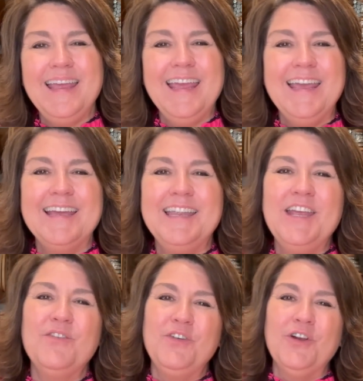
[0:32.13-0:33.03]
And
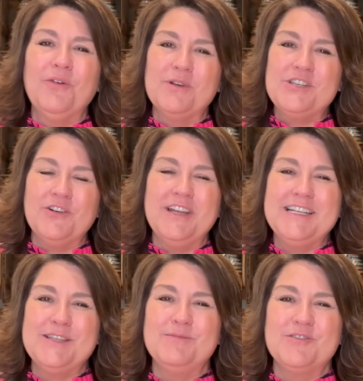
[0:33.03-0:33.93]
if you're a returning
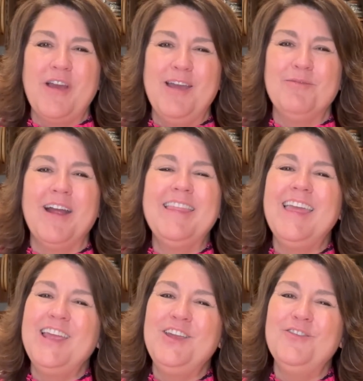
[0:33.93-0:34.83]
subscriber, I
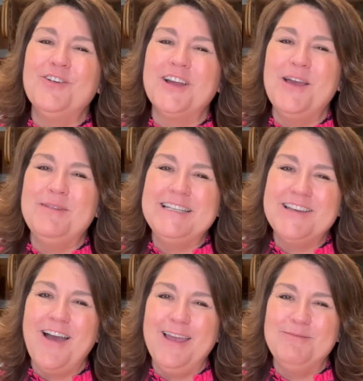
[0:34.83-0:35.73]
thank you for coming
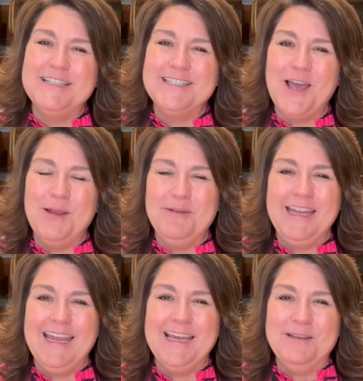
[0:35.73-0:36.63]
time and time
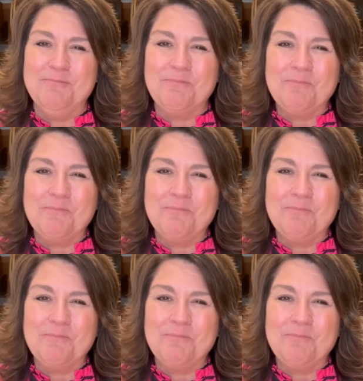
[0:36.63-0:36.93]
again.